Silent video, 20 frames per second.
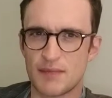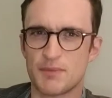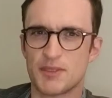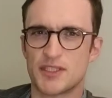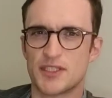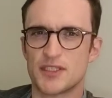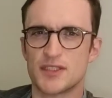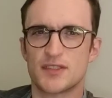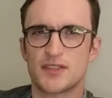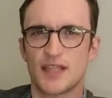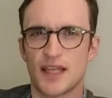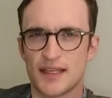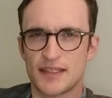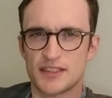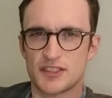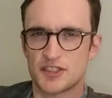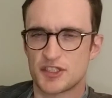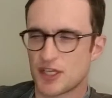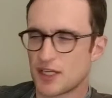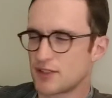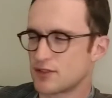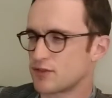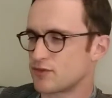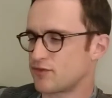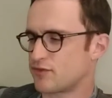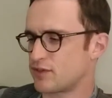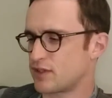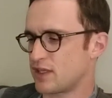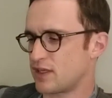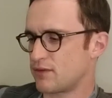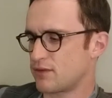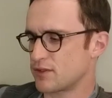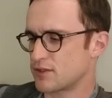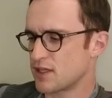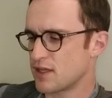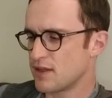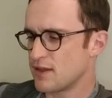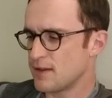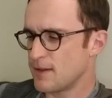but just nice gentle flavors.